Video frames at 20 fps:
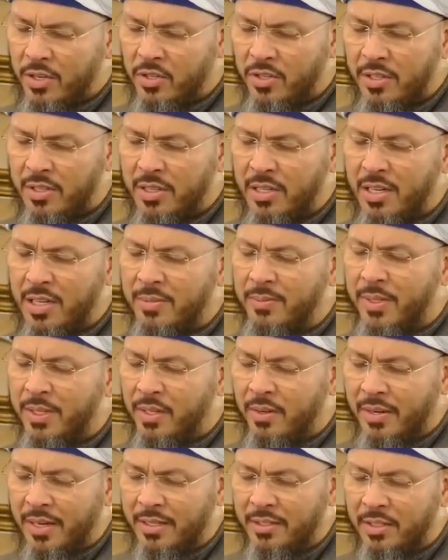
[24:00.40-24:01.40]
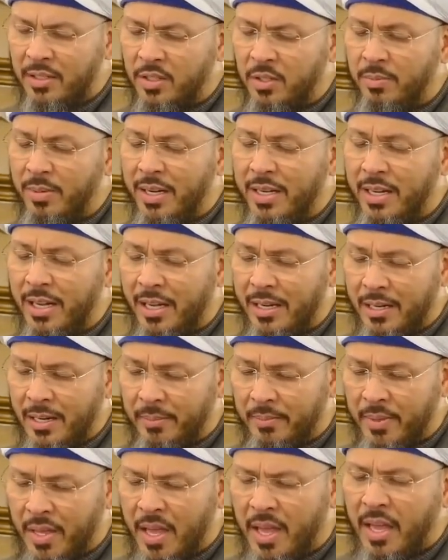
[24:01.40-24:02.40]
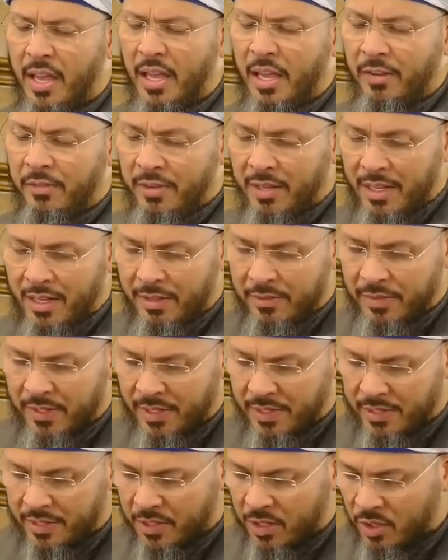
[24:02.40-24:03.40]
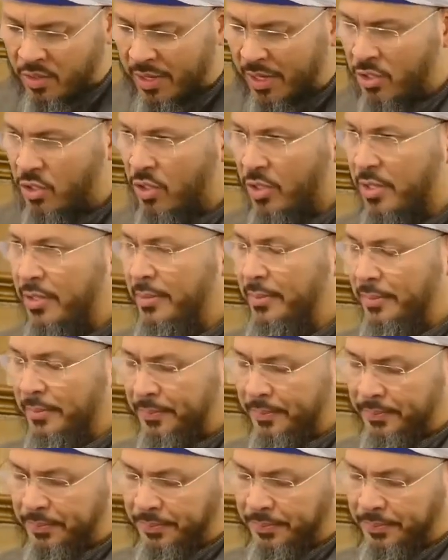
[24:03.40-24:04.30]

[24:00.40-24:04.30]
treasure that has been granted to Bani Adam. If love is a treasure,